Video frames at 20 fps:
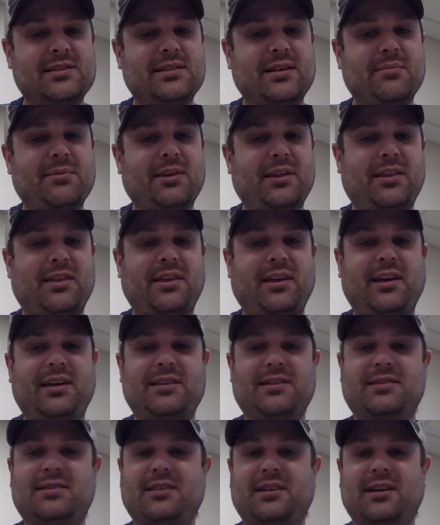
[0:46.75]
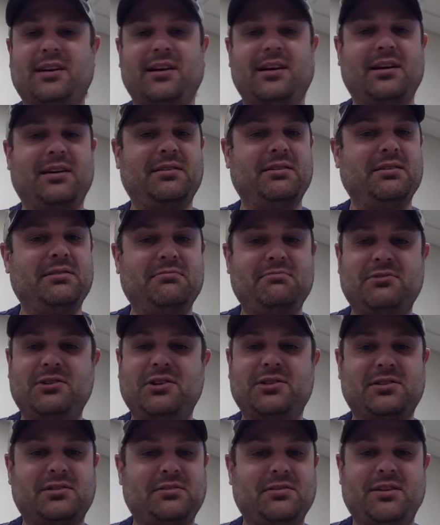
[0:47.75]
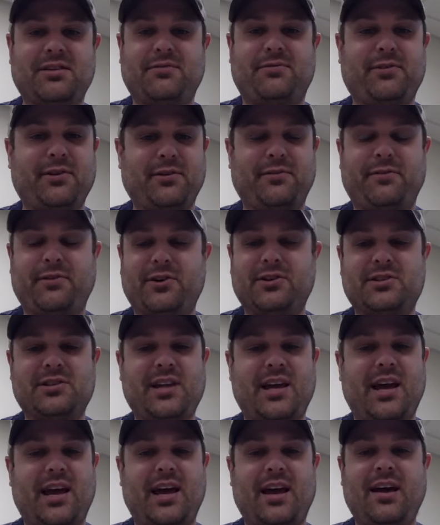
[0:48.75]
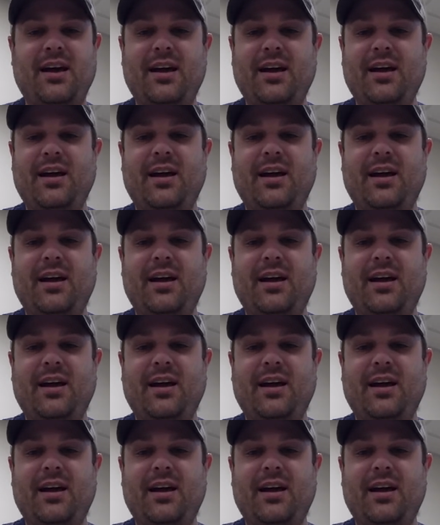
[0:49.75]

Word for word: some of the things uh, just uh, for the first day,